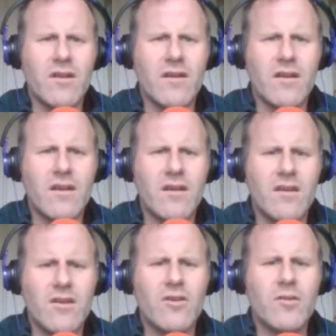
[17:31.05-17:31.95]
Like,
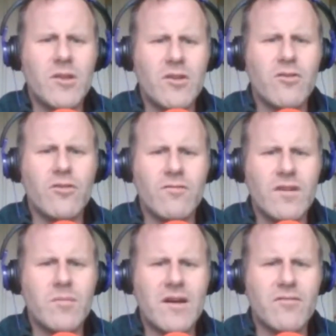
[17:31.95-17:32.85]
you know what I mean? You couldn't
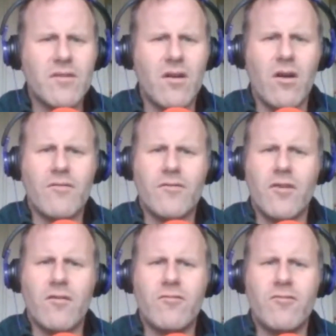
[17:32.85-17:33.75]
feel bad for, oh,
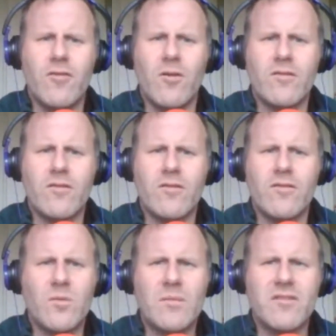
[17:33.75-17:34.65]
for fuck's sake,
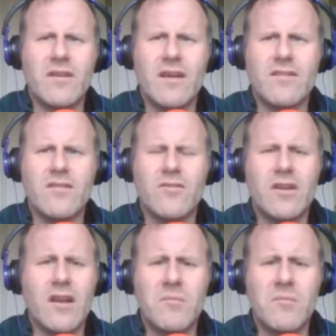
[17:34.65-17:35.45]
their website, lads, is unreal.